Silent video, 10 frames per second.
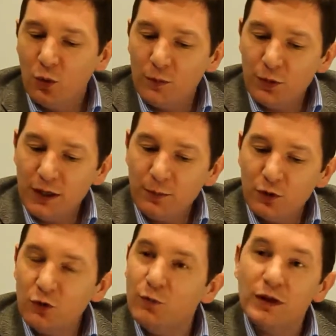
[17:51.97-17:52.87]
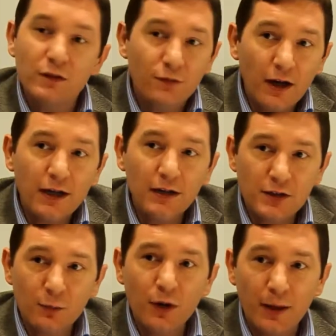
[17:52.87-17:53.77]
When people who've been defined
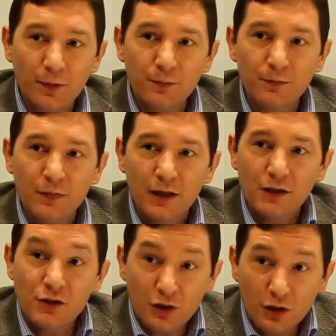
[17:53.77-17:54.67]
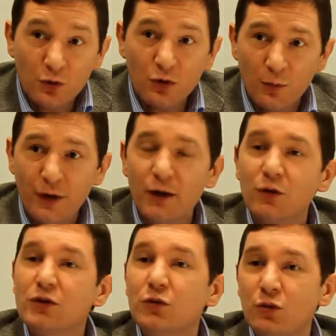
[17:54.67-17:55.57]
as the problem secure the
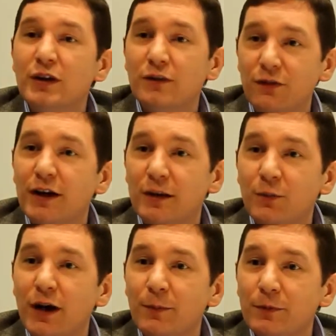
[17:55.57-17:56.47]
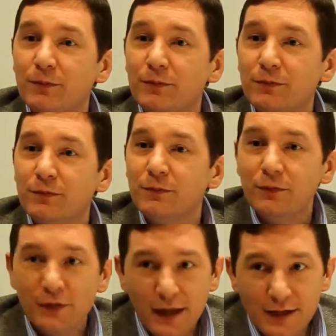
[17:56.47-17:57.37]
power to redefine the problem,
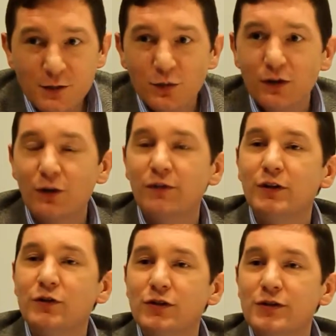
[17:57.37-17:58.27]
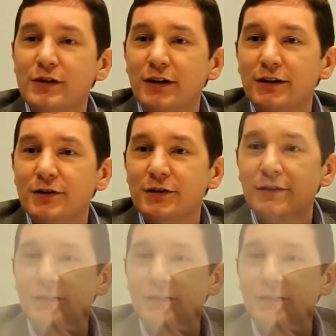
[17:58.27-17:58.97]
that's where the revolution starts.